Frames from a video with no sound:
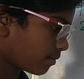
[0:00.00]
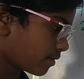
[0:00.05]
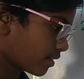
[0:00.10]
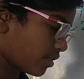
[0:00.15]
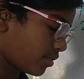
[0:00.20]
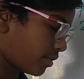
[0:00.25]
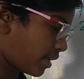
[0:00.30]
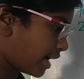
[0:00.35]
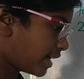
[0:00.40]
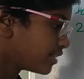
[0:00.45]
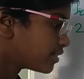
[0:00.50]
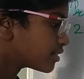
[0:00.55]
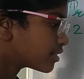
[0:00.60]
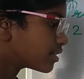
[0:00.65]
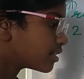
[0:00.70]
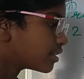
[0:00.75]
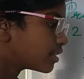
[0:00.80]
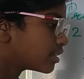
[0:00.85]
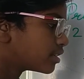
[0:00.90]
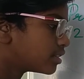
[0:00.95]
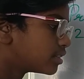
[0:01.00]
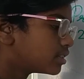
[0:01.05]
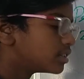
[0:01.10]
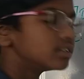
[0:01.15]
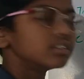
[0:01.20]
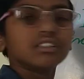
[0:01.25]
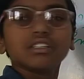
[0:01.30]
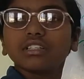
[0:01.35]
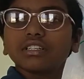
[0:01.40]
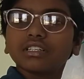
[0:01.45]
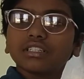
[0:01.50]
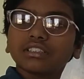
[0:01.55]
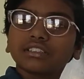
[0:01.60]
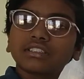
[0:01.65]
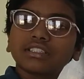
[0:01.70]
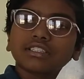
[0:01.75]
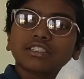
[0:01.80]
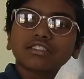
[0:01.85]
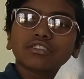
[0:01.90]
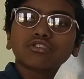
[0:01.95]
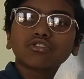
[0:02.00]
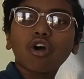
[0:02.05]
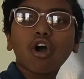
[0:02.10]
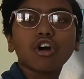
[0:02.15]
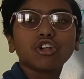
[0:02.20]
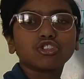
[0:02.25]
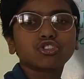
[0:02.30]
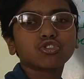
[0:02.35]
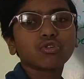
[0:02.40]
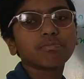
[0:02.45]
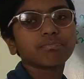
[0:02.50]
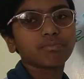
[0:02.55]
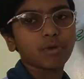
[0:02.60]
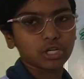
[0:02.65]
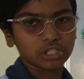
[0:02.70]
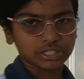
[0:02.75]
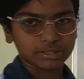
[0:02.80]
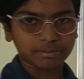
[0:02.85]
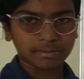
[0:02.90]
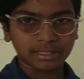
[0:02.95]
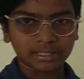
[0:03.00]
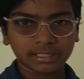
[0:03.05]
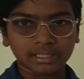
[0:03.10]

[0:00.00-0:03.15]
Right? This is also possible.